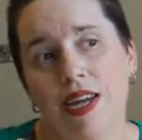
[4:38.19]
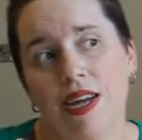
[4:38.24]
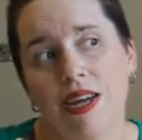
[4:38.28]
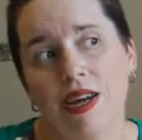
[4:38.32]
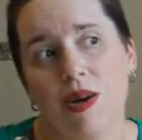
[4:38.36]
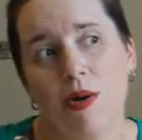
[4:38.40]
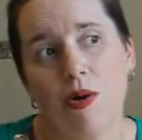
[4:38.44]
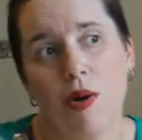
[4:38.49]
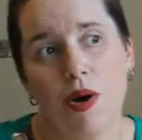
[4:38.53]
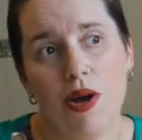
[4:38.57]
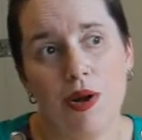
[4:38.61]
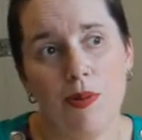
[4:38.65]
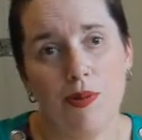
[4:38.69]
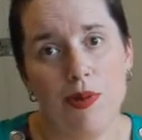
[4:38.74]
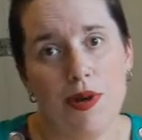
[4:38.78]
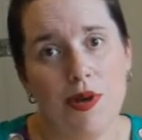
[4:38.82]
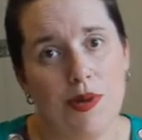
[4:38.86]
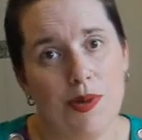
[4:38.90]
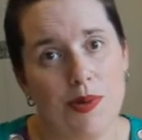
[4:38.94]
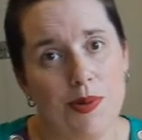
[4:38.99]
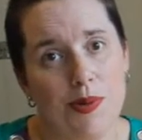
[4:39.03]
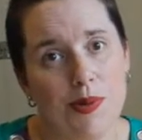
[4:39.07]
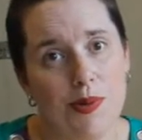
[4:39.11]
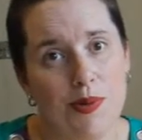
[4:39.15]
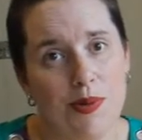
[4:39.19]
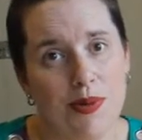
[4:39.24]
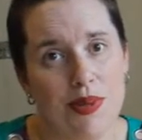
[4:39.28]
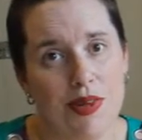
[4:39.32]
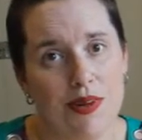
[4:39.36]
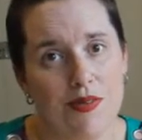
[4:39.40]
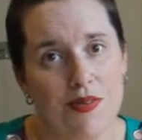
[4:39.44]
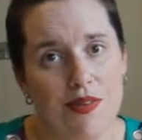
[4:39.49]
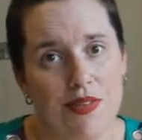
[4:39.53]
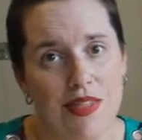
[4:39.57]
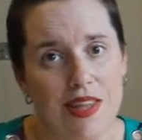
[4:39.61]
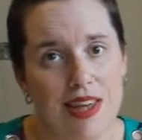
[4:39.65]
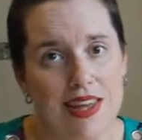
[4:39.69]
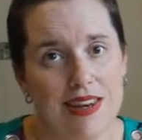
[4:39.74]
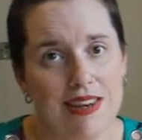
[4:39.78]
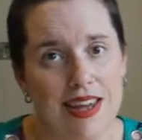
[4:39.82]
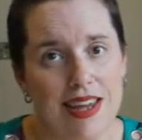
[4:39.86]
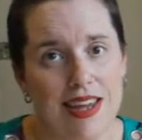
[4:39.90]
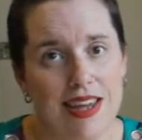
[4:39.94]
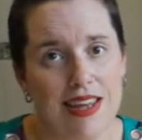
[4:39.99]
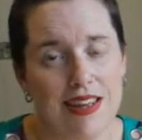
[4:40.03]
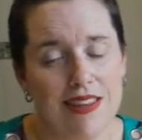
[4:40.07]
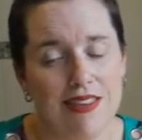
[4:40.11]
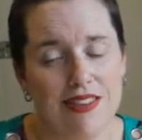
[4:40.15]
quite a bit cooler for that
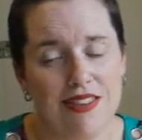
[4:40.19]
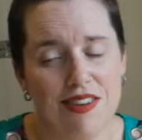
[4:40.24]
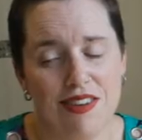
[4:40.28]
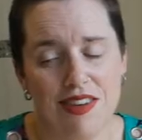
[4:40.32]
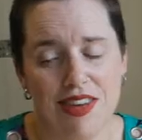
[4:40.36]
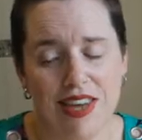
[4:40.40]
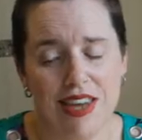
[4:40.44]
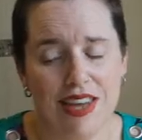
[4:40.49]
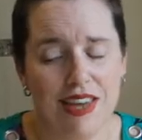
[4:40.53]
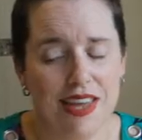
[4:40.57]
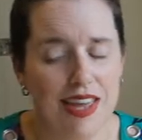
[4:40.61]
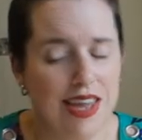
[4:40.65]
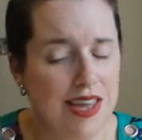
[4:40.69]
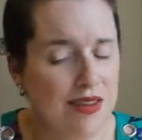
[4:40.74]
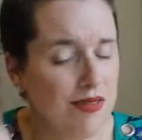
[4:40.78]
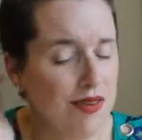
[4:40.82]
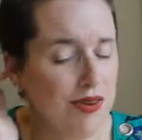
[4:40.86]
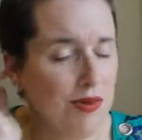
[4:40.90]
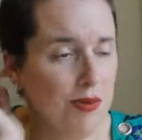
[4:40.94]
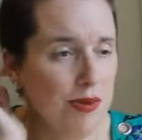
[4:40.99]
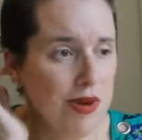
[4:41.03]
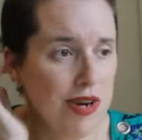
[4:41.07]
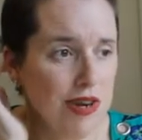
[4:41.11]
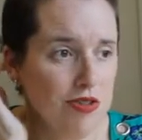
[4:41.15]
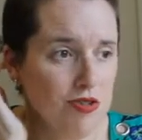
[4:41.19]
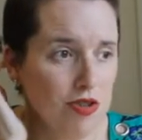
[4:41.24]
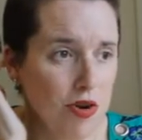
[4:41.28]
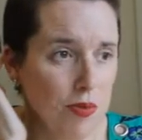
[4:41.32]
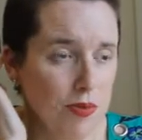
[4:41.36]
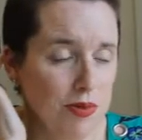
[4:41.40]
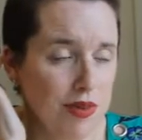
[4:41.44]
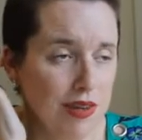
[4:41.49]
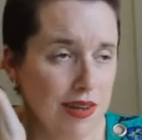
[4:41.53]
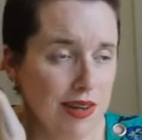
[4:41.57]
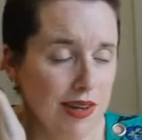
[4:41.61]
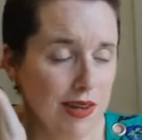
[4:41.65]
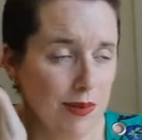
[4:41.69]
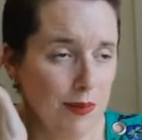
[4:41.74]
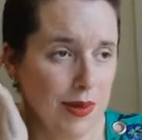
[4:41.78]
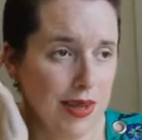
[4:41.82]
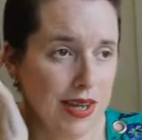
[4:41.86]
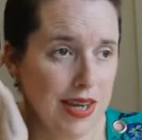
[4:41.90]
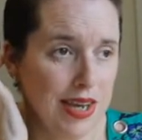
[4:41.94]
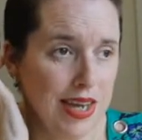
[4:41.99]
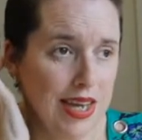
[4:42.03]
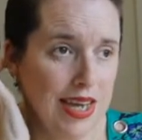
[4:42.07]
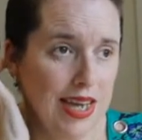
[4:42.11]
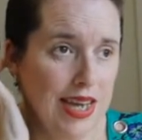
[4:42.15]
day. So yeah, even when it drops a little
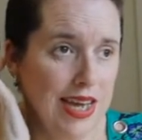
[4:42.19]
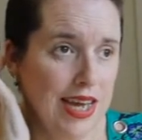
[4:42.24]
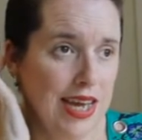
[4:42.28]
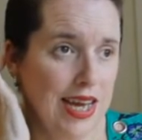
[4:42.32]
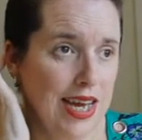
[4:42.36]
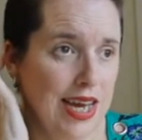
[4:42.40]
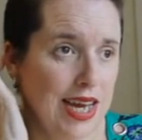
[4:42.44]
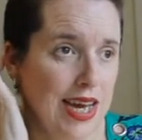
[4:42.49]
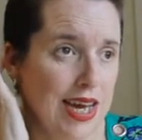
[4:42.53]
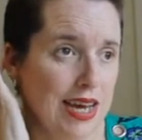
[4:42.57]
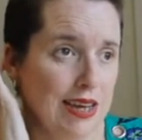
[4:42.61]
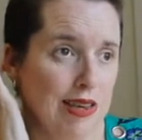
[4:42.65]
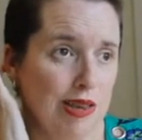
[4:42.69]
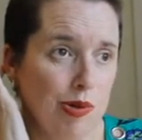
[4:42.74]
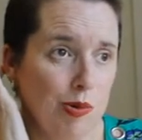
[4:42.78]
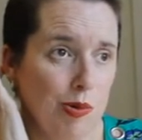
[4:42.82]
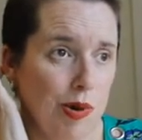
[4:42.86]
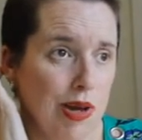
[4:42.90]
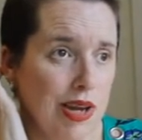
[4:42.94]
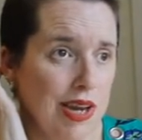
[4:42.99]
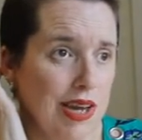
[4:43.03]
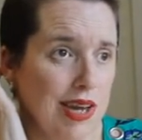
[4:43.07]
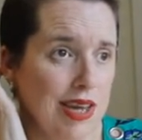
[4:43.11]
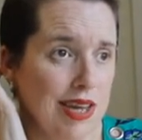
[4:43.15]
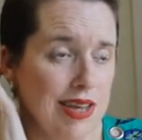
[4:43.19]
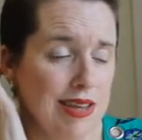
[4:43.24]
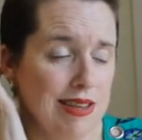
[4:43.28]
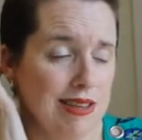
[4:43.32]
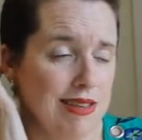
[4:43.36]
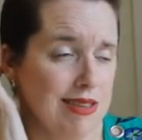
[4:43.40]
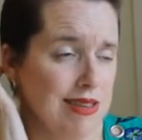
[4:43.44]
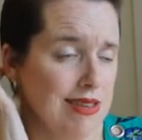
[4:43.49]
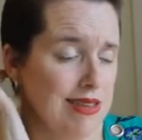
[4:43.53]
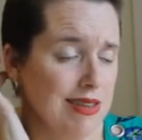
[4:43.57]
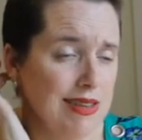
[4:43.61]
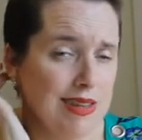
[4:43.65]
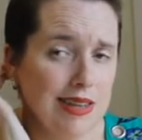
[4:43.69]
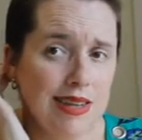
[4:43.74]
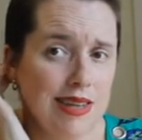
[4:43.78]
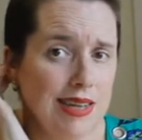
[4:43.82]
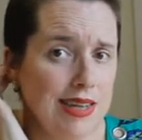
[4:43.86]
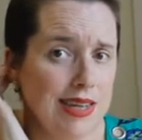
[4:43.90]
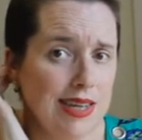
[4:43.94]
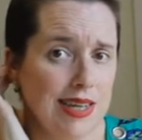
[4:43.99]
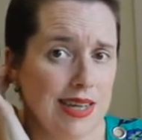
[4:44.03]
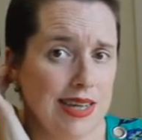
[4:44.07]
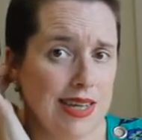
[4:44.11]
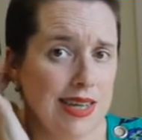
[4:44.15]
bit, a sweater is
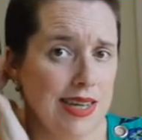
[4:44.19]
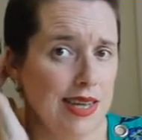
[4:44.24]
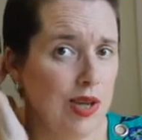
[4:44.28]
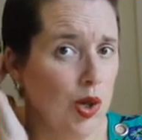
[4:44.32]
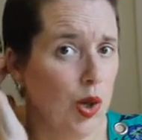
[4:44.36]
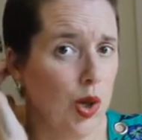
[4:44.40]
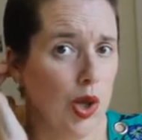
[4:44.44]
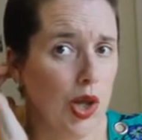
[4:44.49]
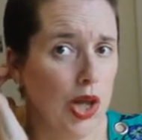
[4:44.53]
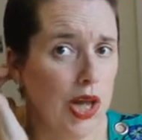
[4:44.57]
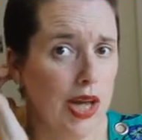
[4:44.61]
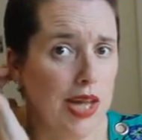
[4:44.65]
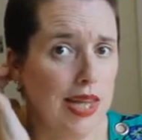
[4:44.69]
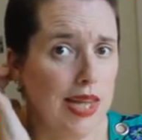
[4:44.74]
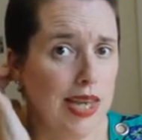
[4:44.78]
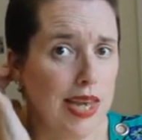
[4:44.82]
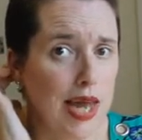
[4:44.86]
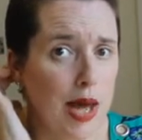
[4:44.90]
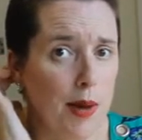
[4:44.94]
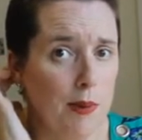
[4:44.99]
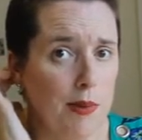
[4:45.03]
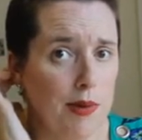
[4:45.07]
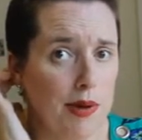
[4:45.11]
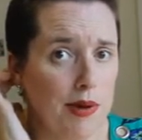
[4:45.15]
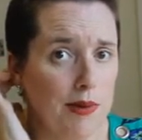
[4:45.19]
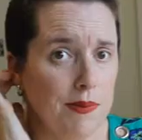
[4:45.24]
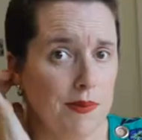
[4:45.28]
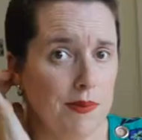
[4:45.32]
not likely to happen.